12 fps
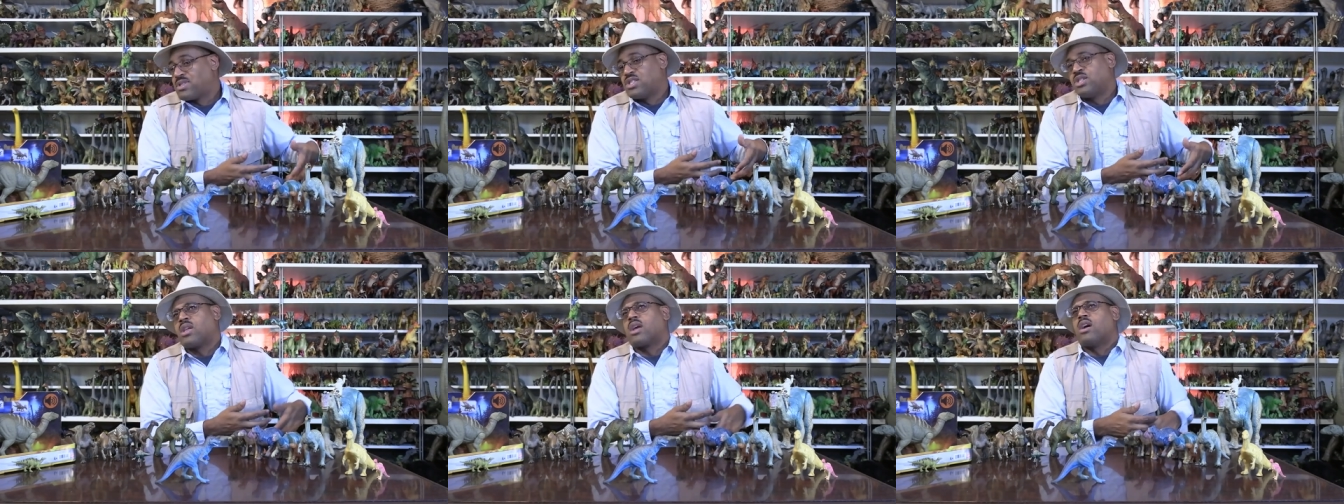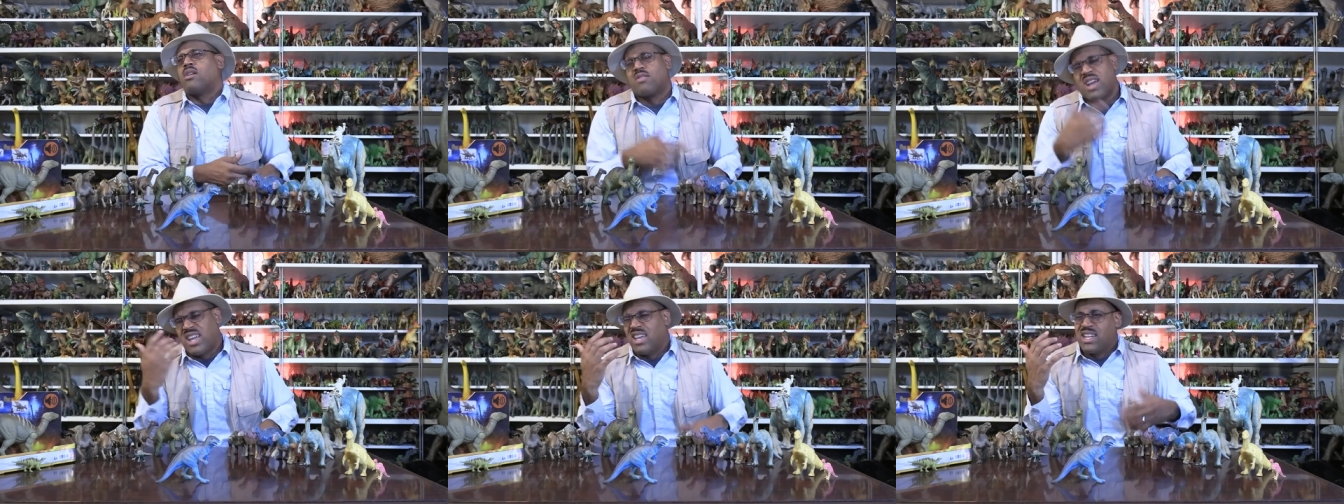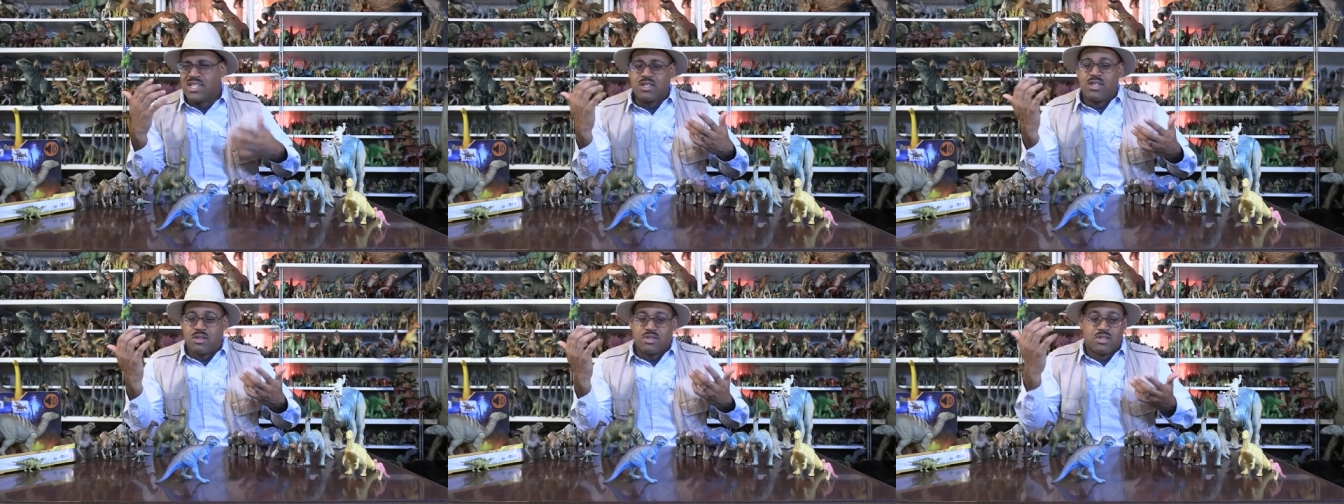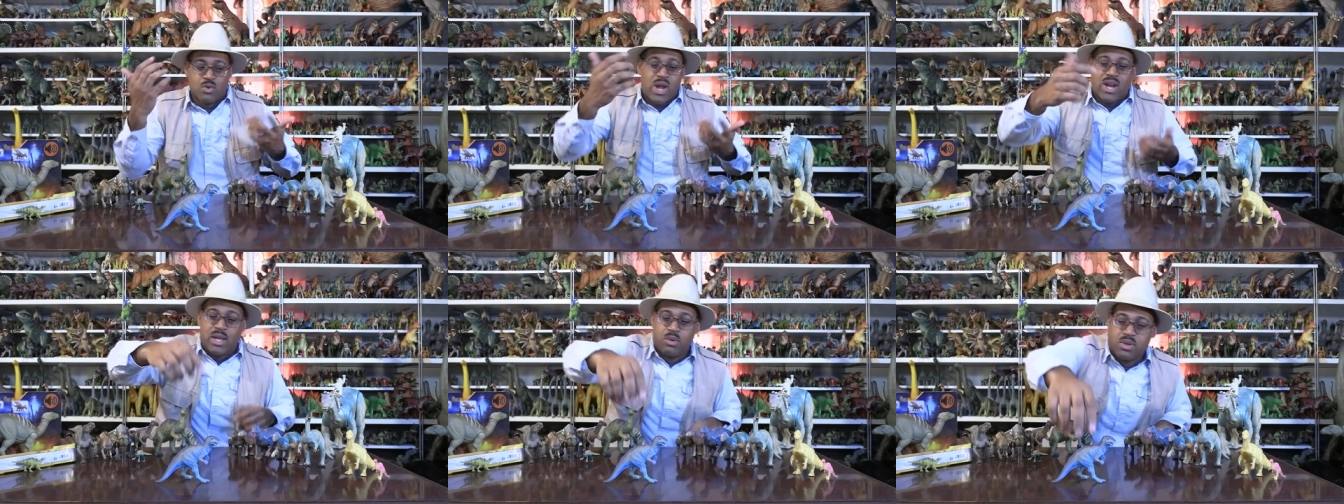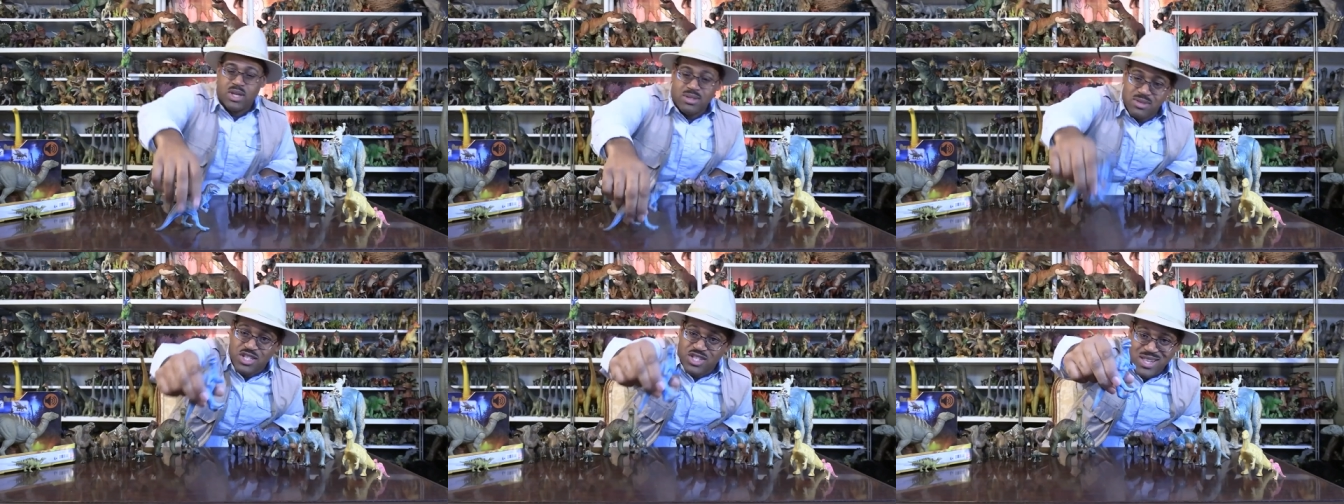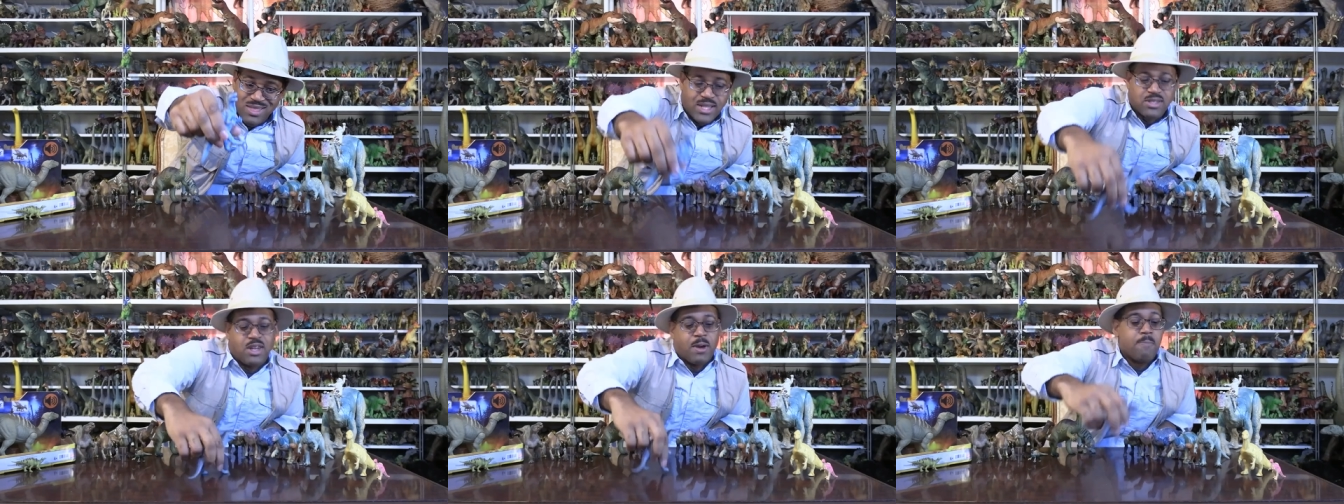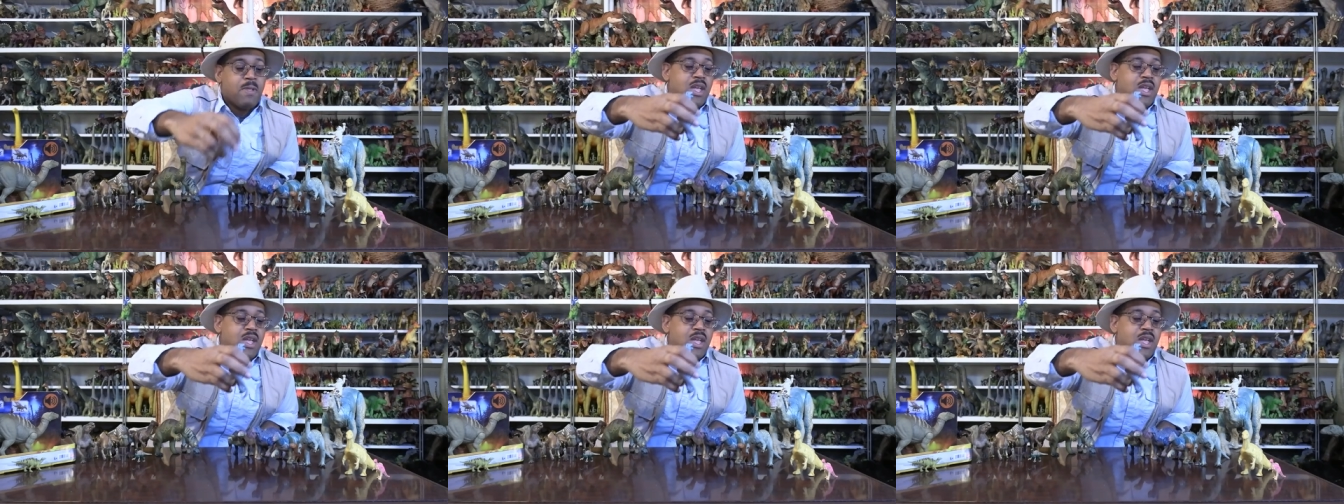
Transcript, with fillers: And she's like, oh, right, it isn't, you know, it's an Iguanodon. It was like, just like this, you know.